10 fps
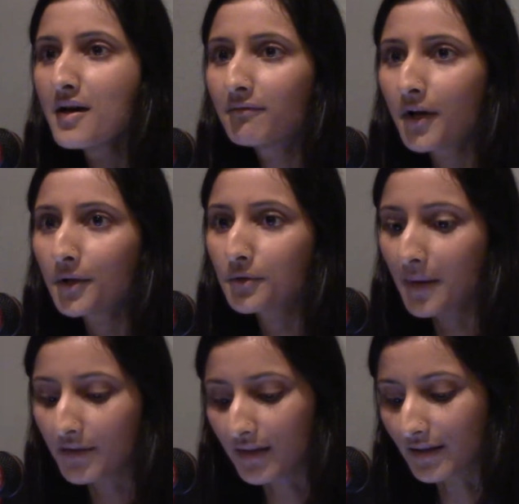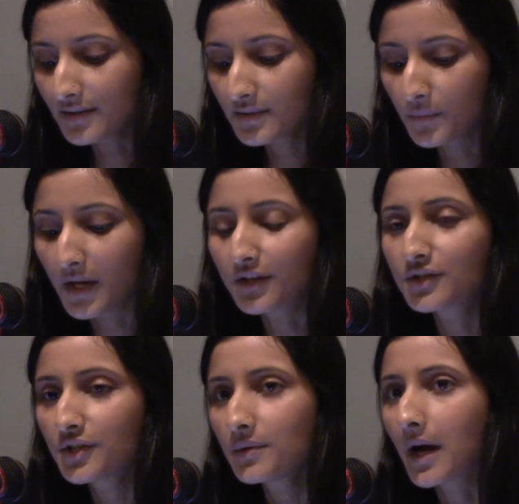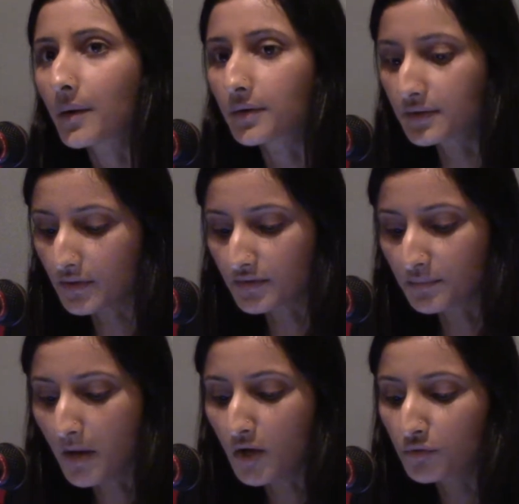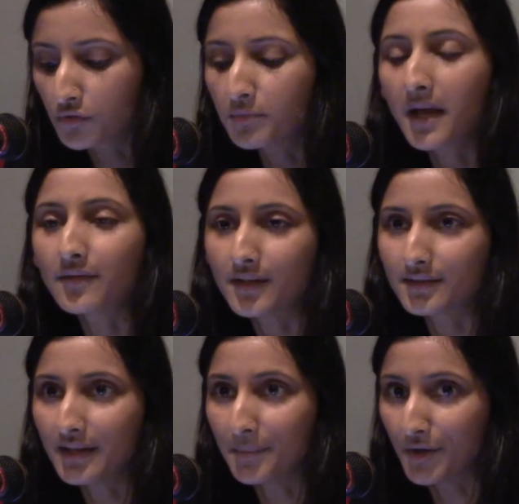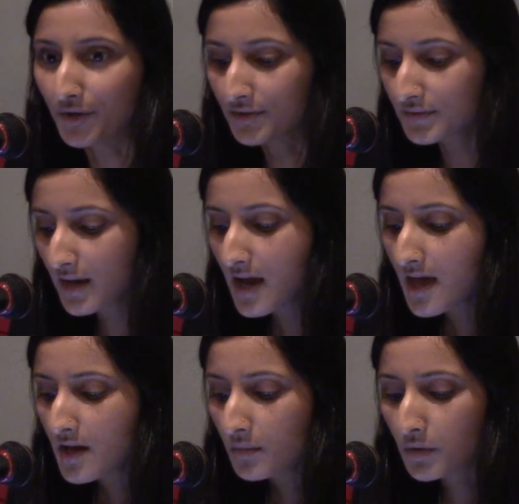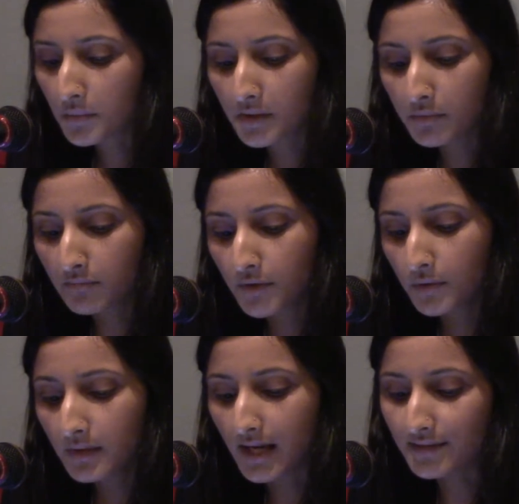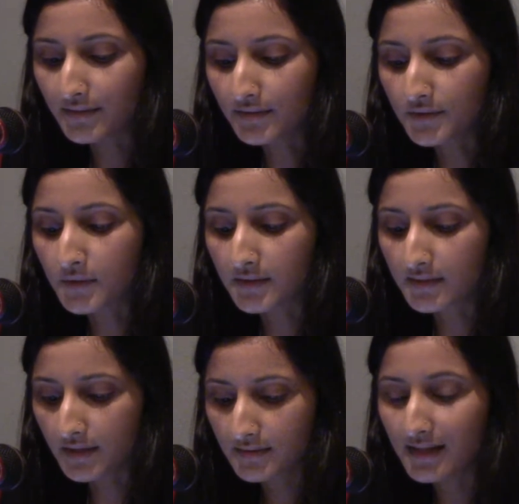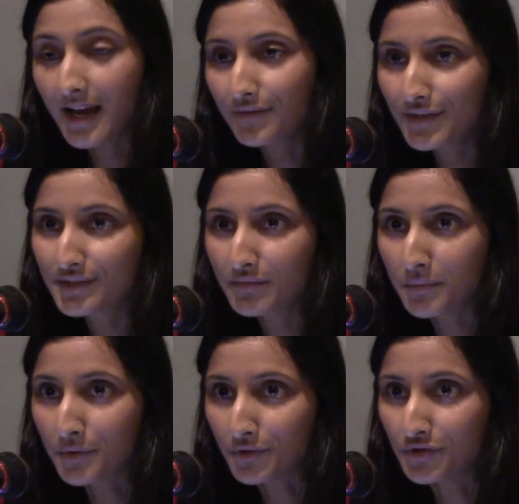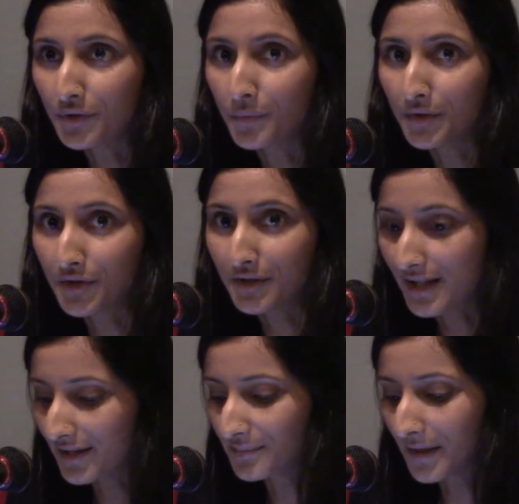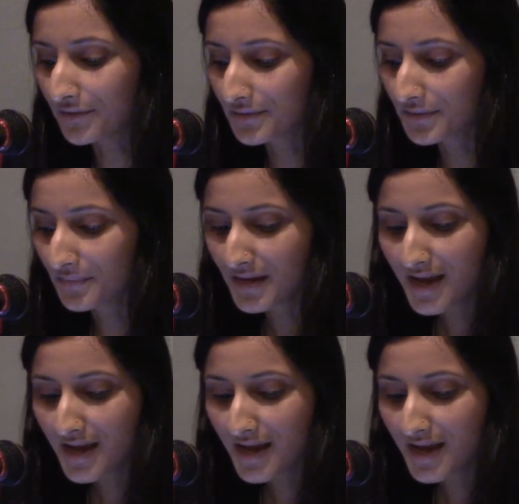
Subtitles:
Followed by this, we had 2 hours of small group ethics seminars where we reviewed cases to discuss the ethics of abortion with our classmates.